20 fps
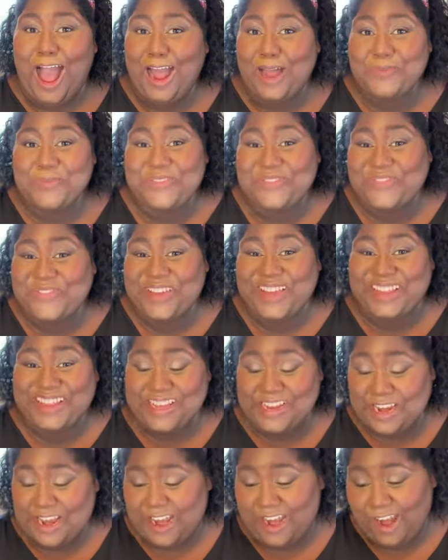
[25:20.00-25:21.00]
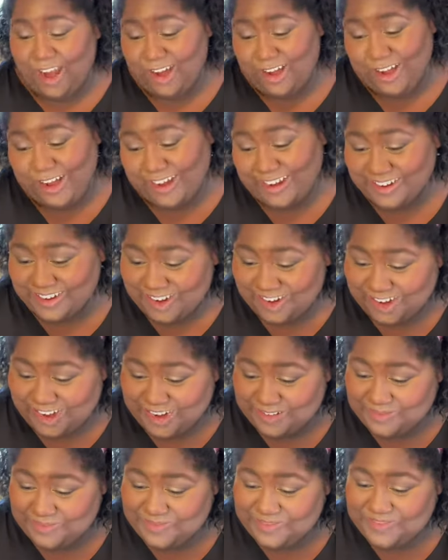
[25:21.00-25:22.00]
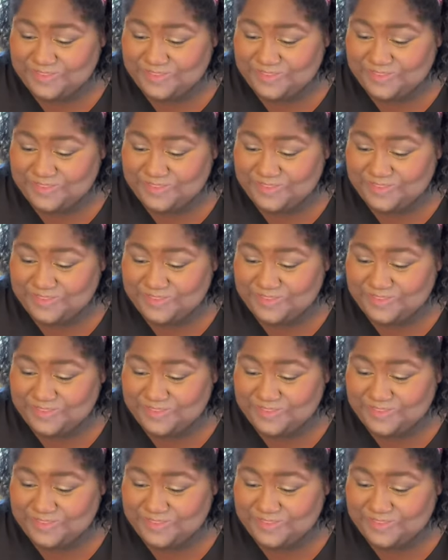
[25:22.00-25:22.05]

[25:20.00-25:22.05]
I'm feeling it. All right, all right.